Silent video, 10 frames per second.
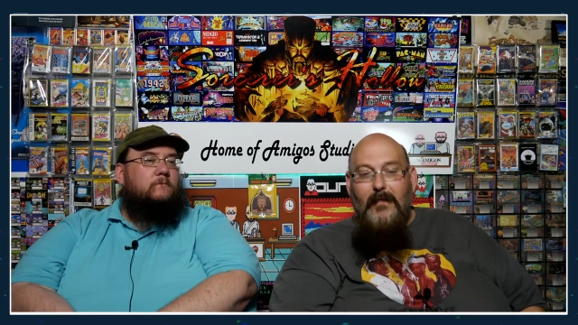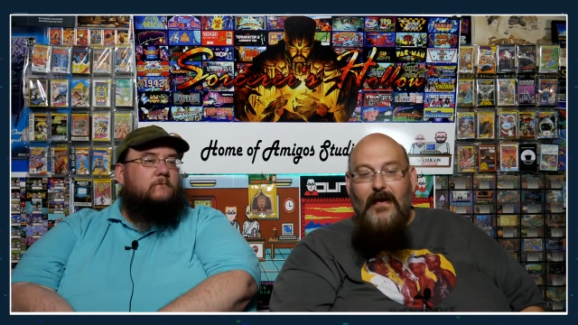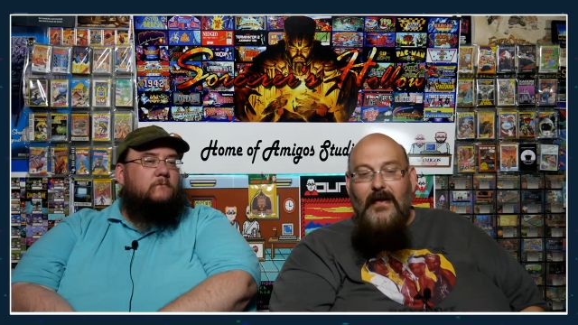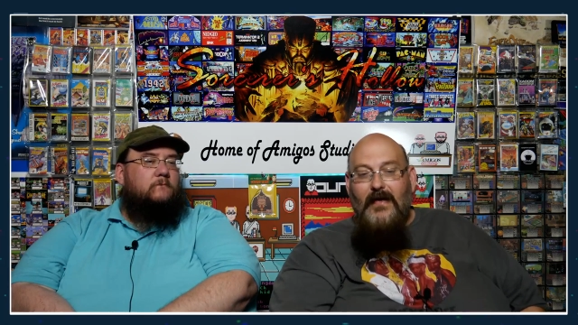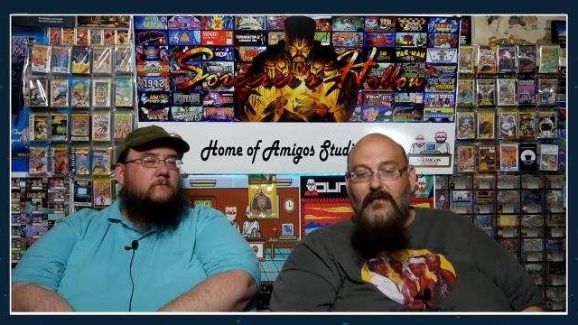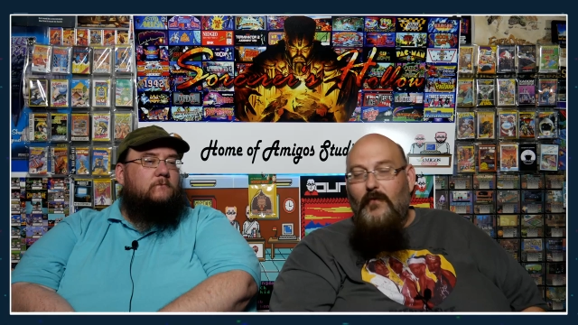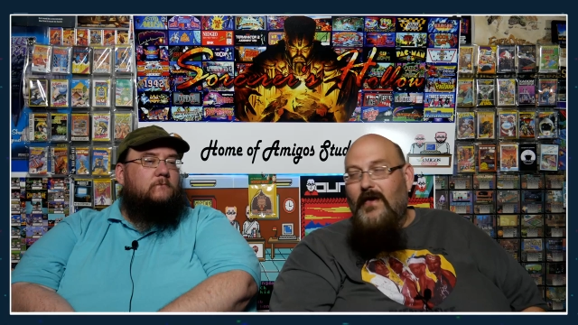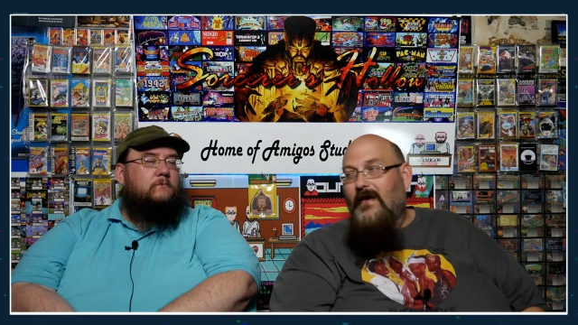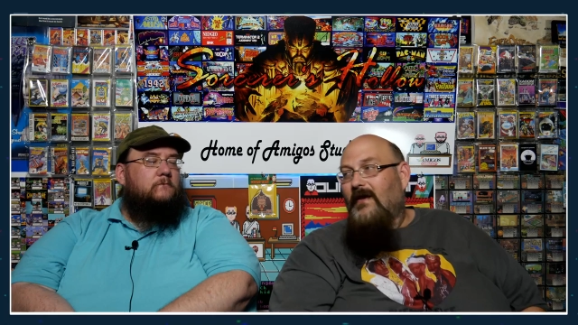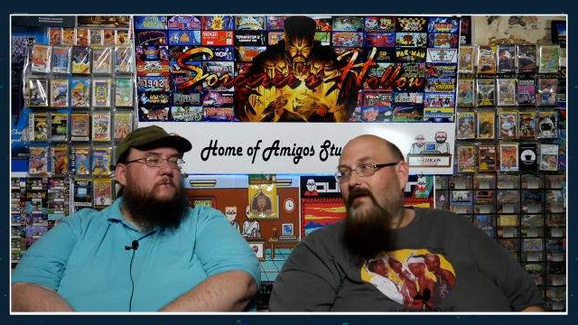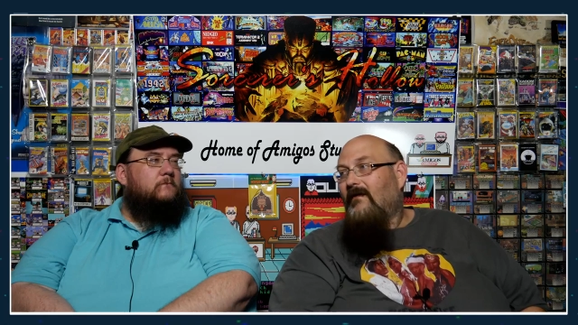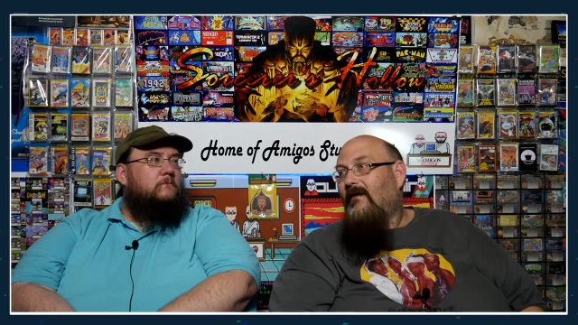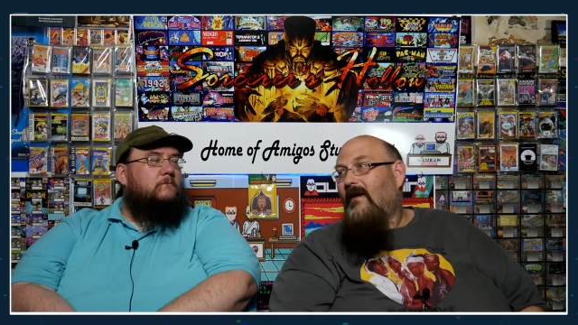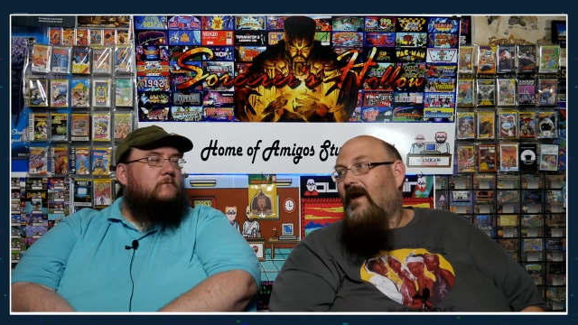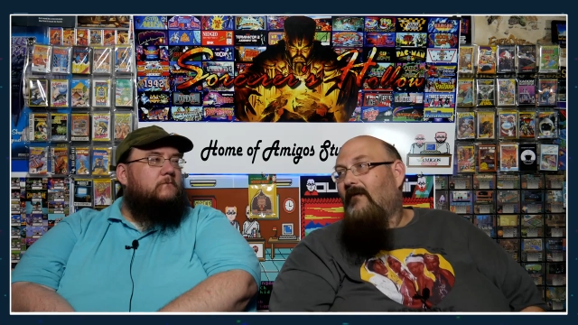Speaker 1: we'll be back next week,
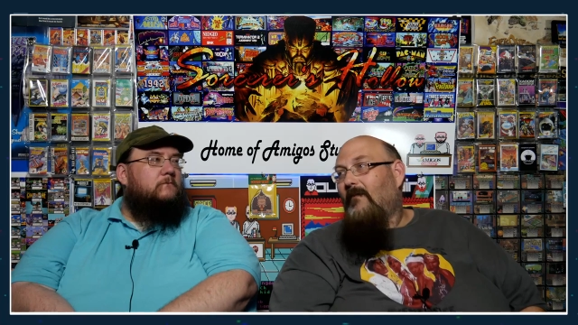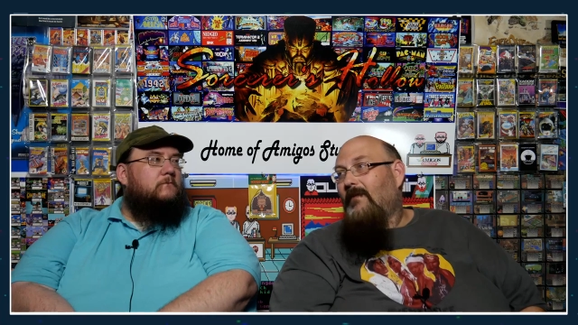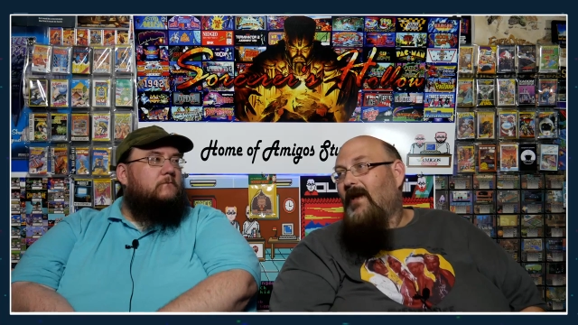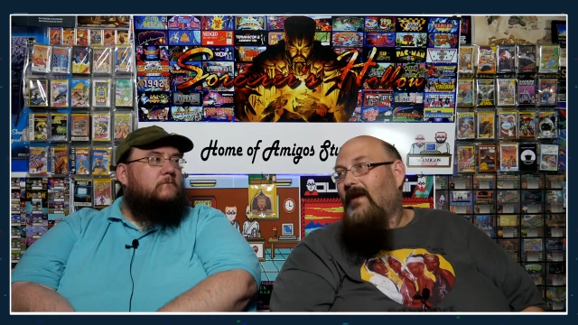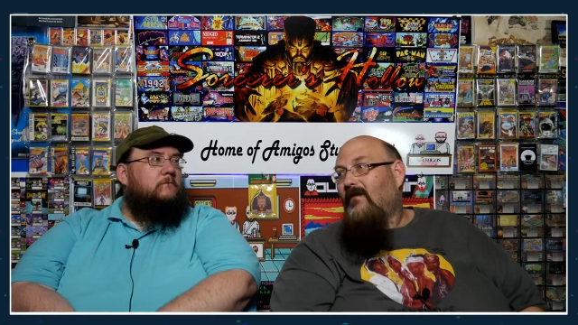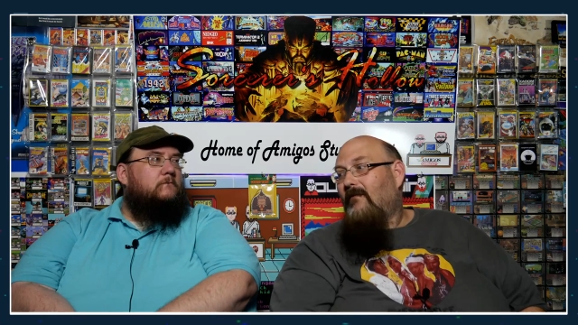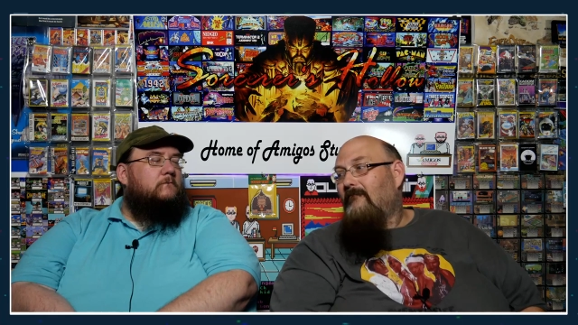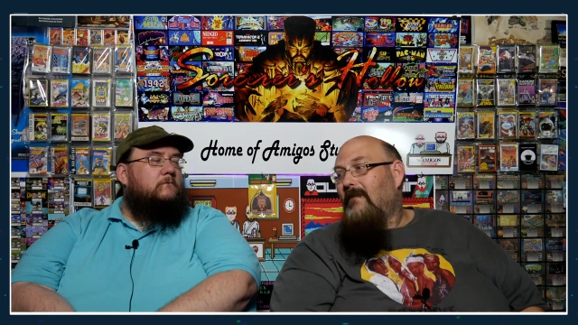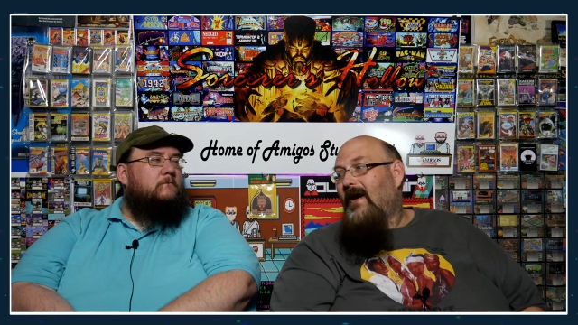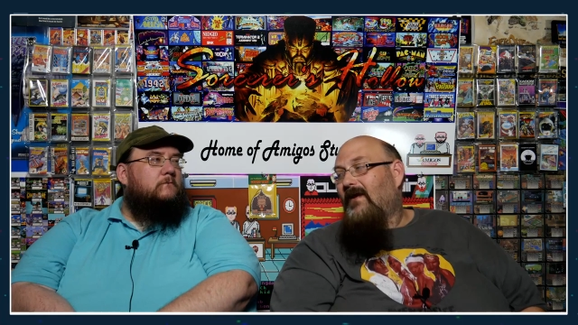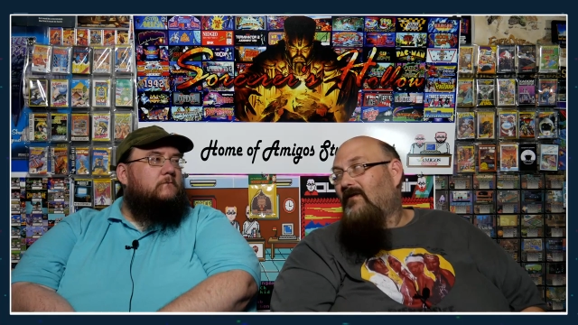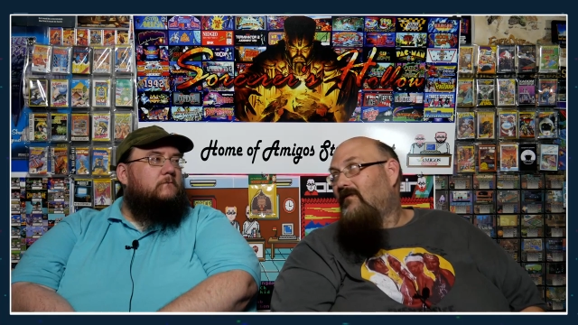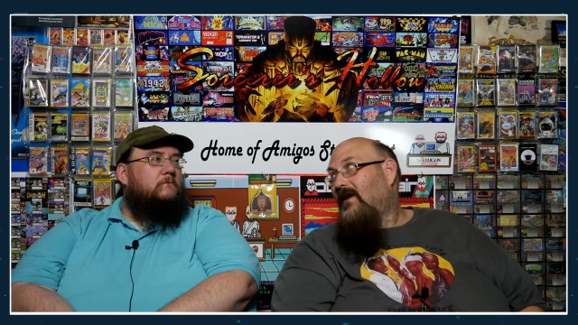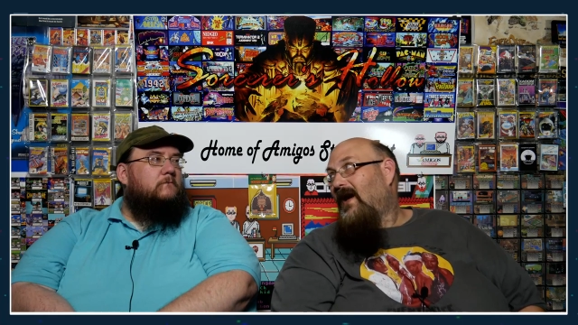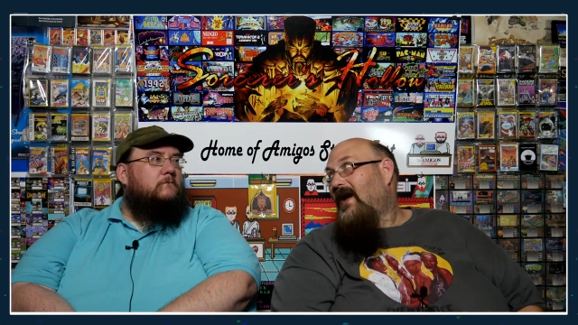and we'll be taking on
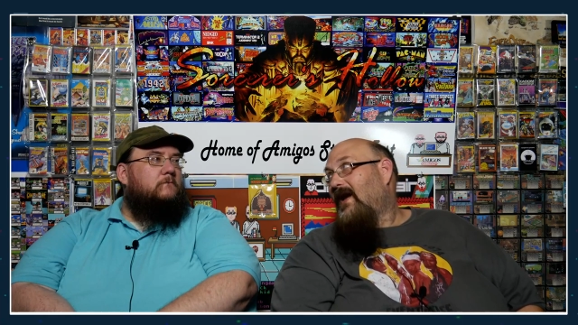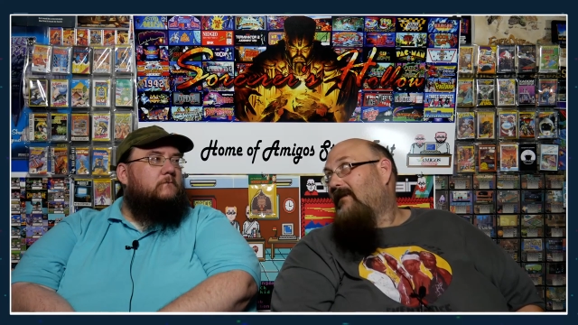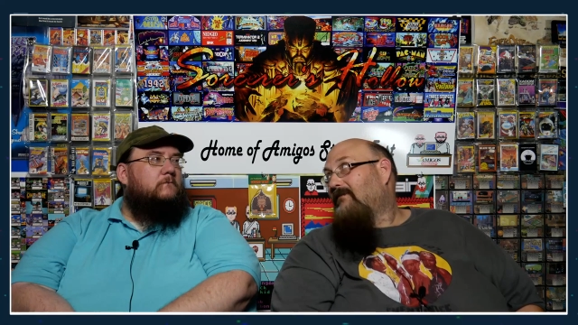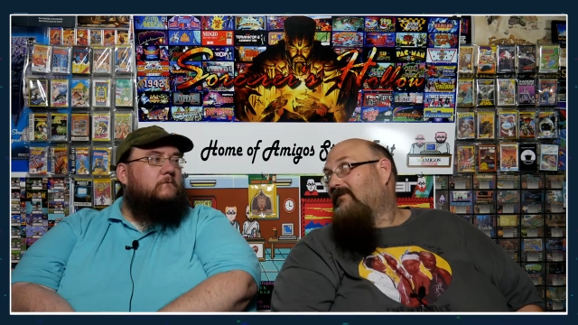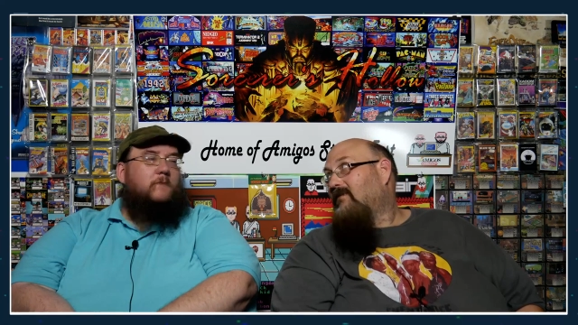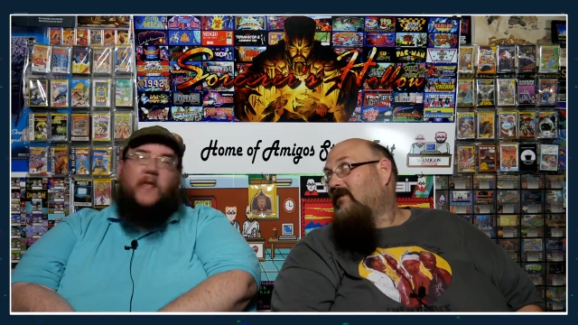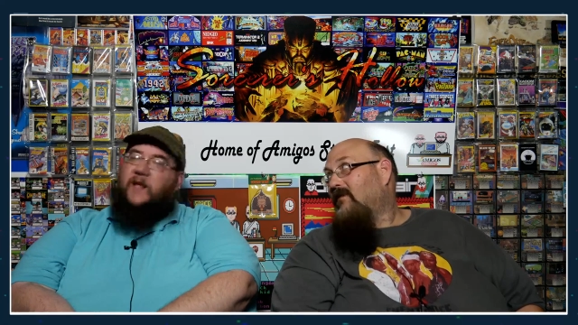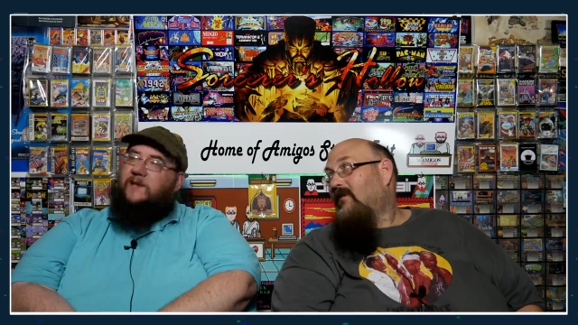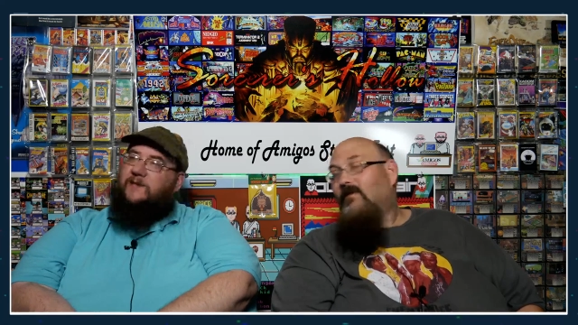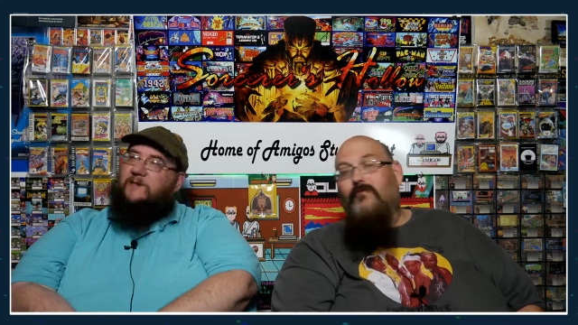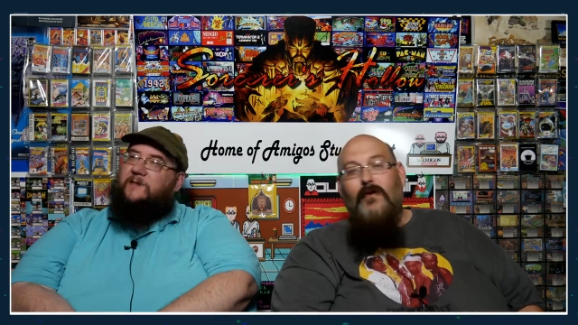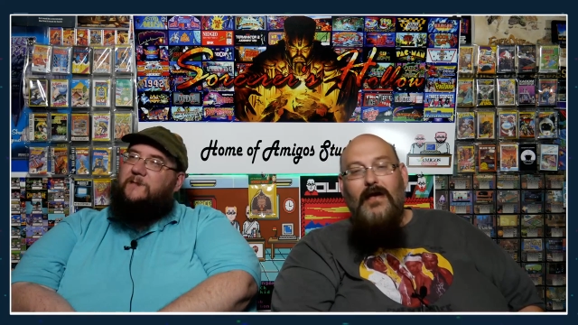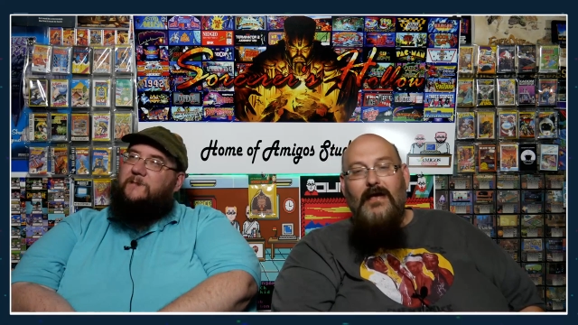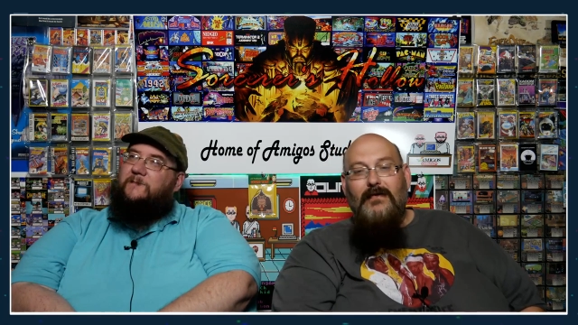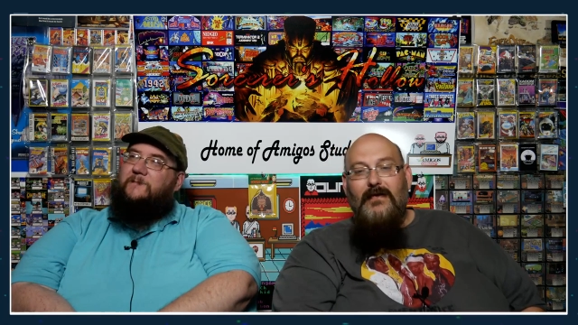medical games. Yes.
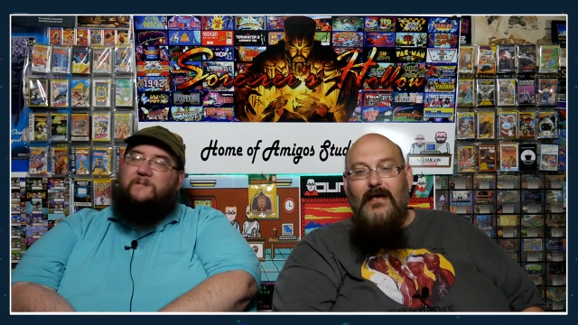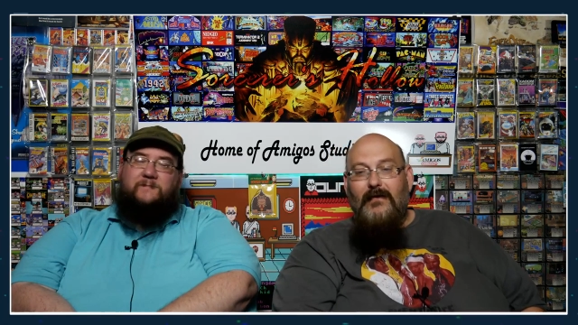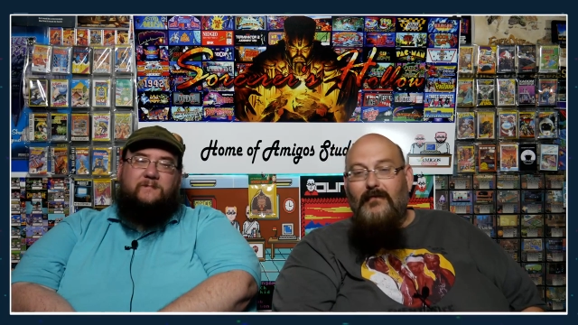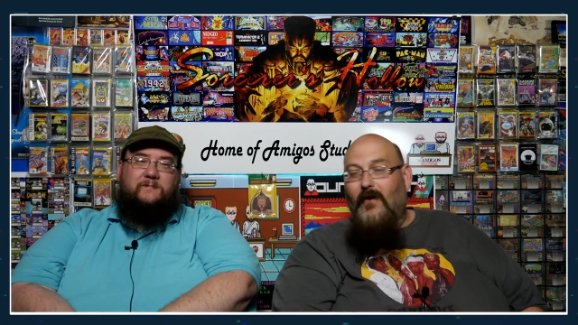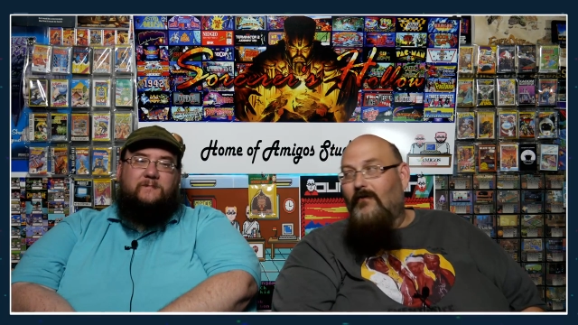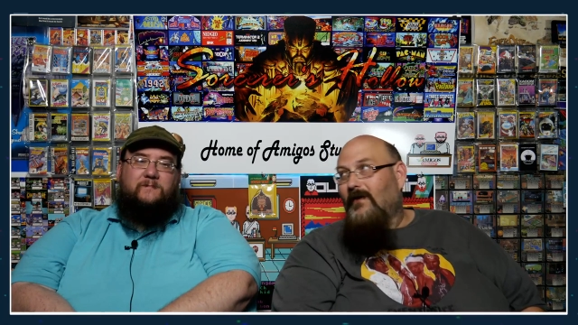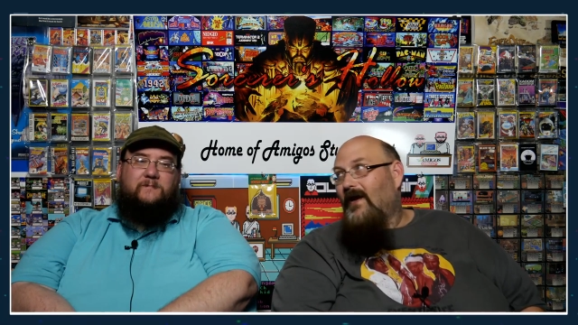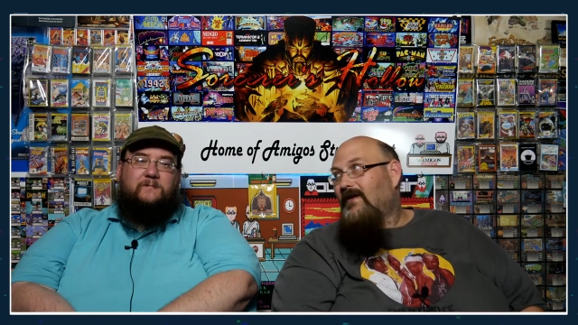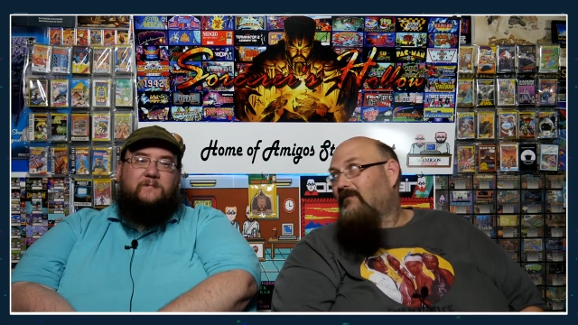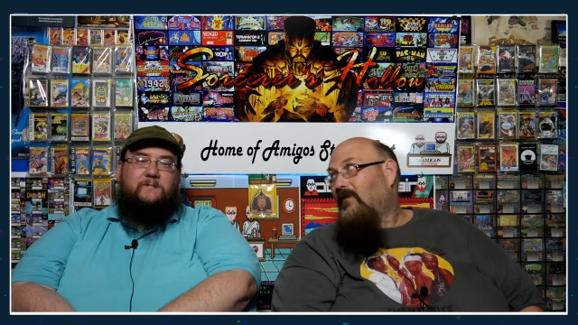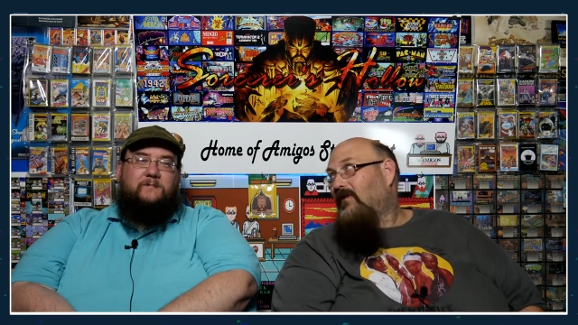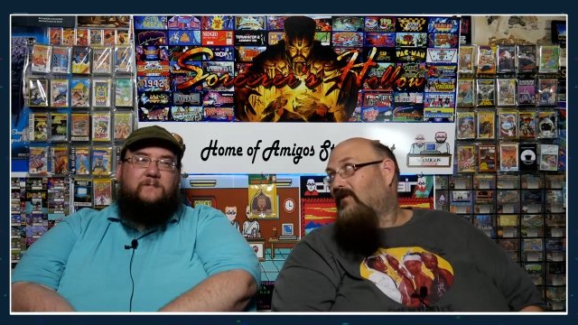Crazy. Don't let us